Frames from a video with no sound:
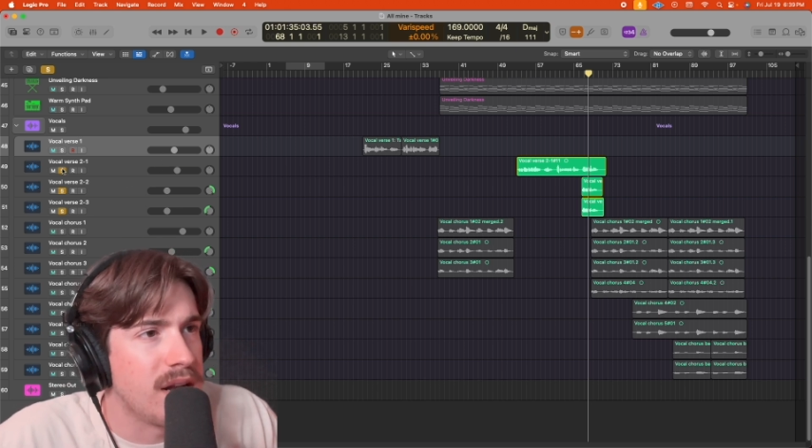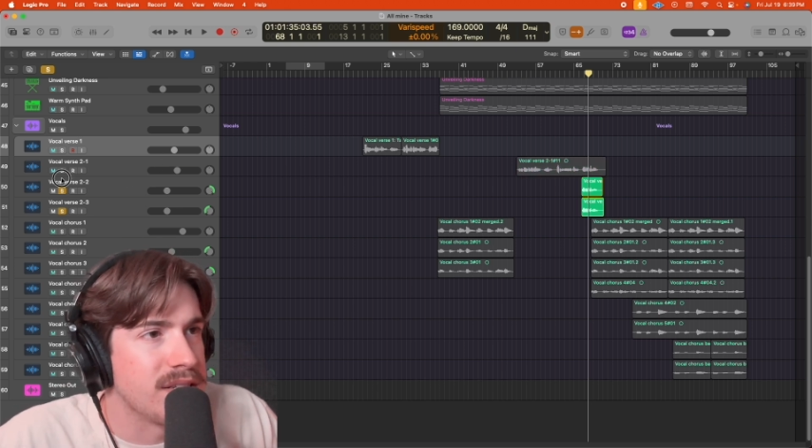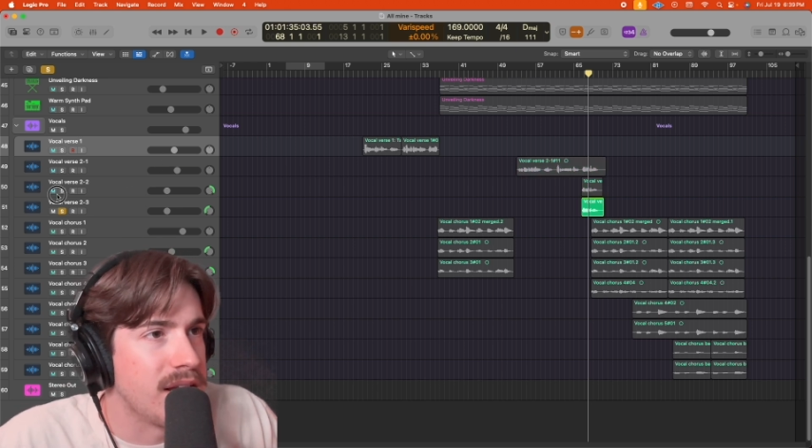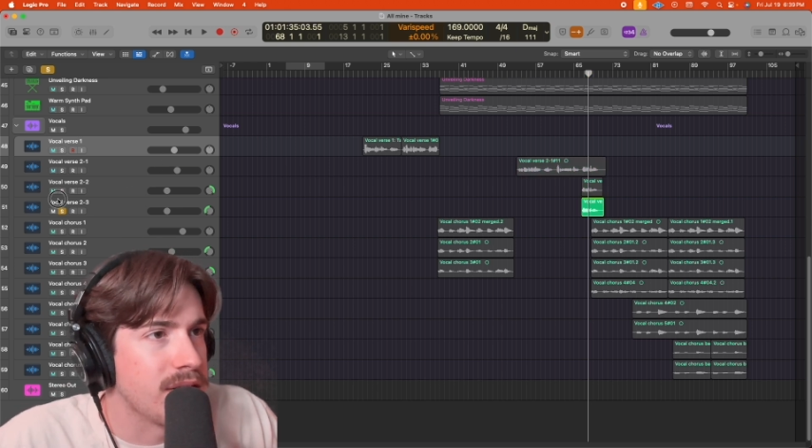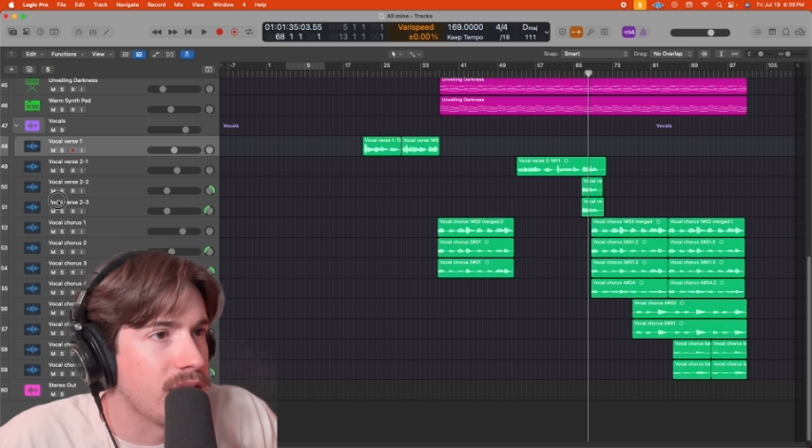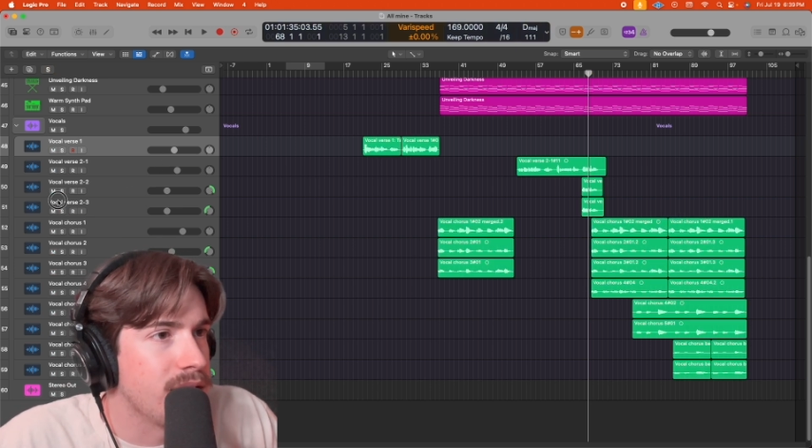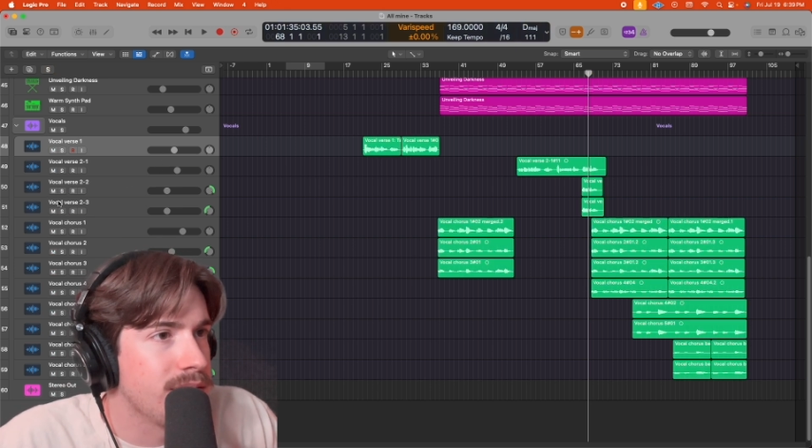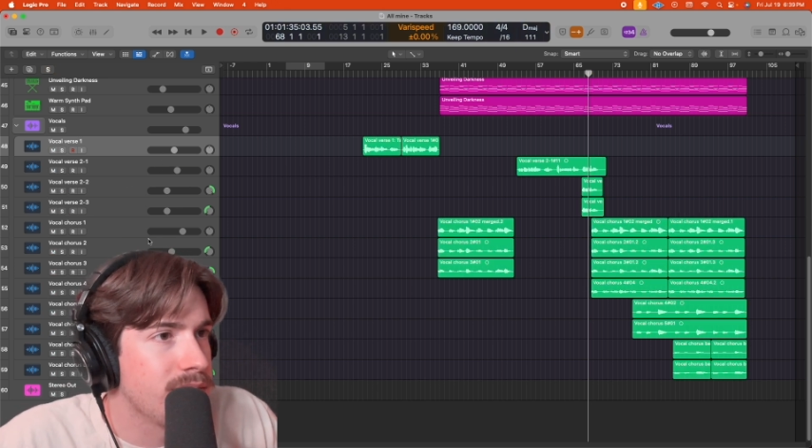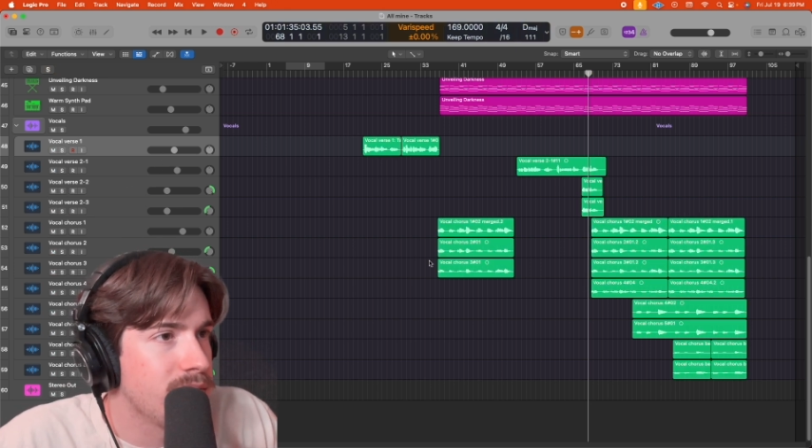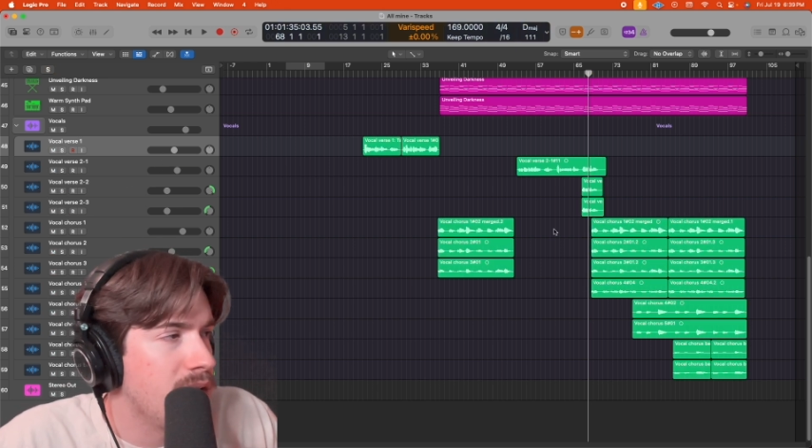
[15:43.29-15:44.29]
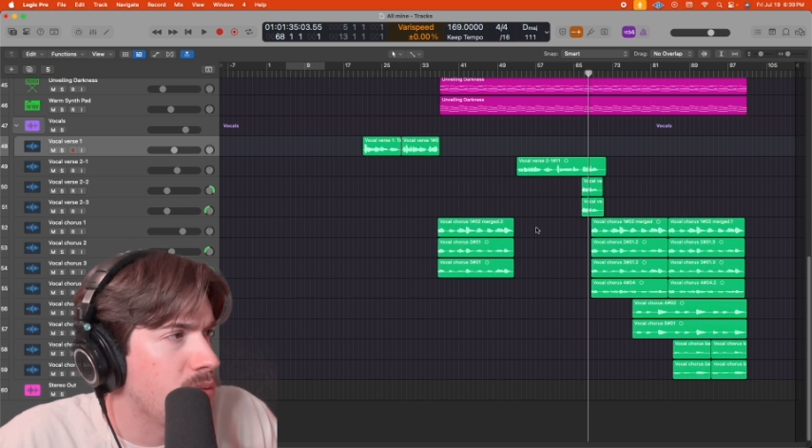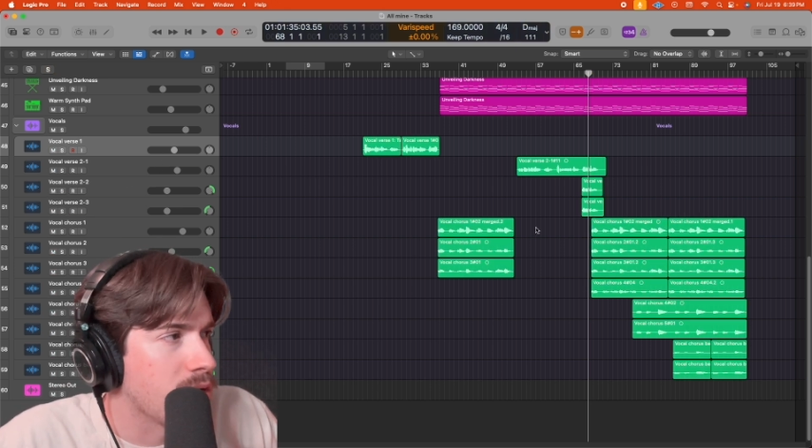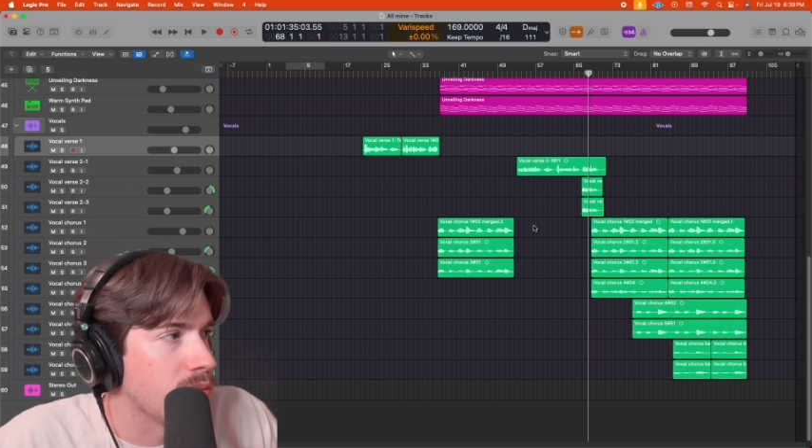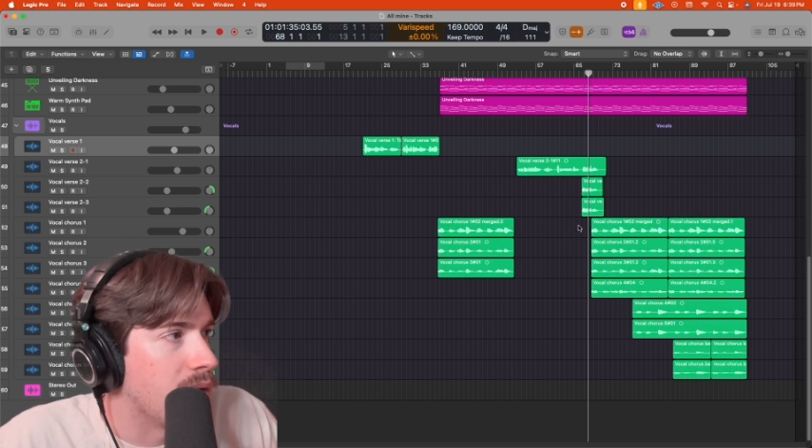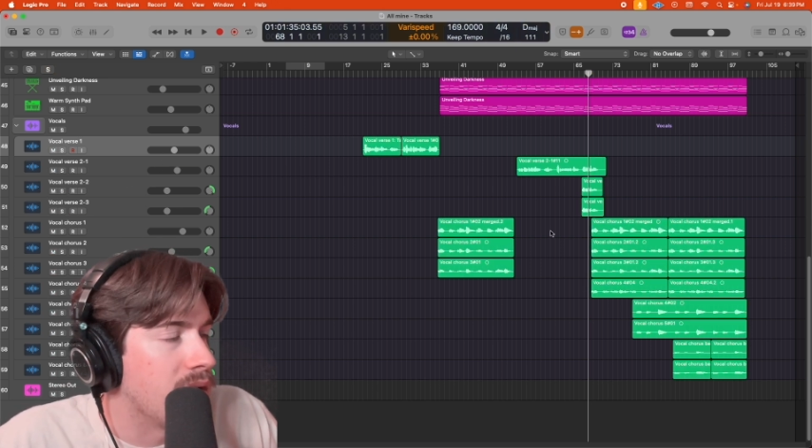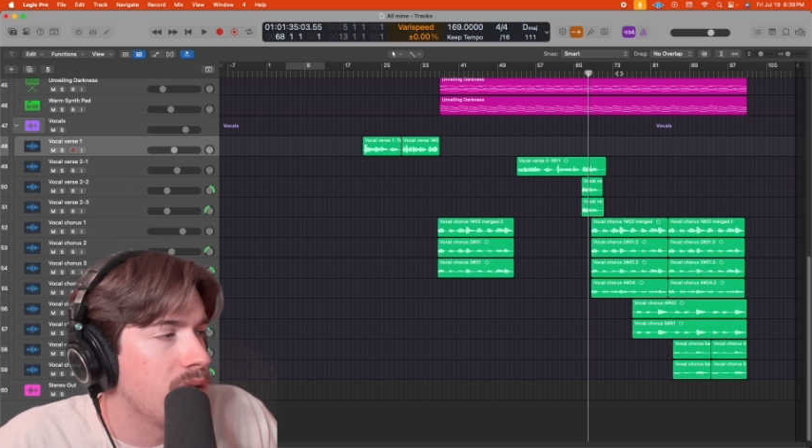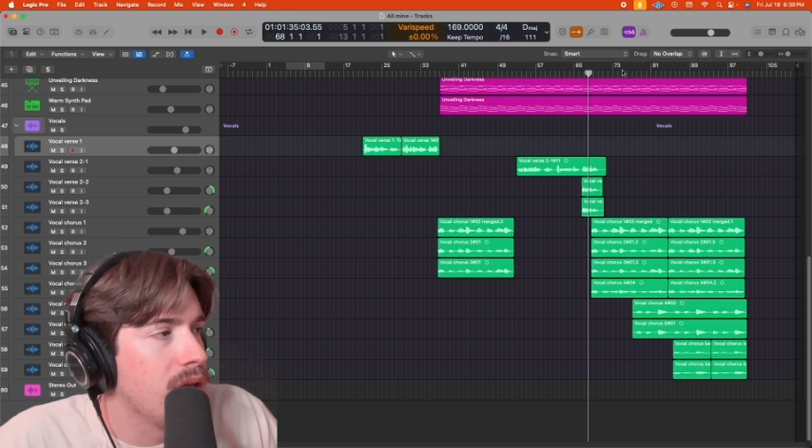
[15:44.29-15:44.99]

it sounded good. It worked well.